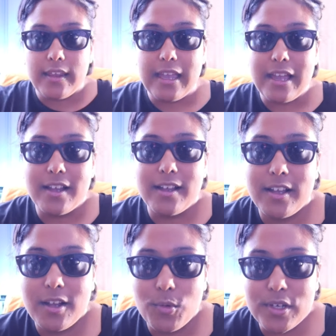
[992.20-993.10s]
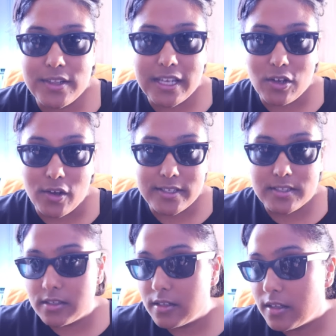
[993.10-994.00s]
Yeah, what do you think,
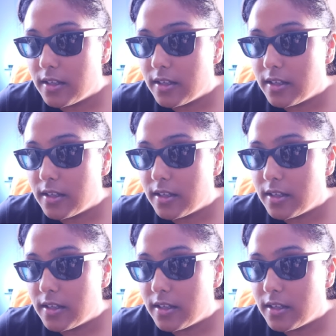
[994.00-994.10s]
guys?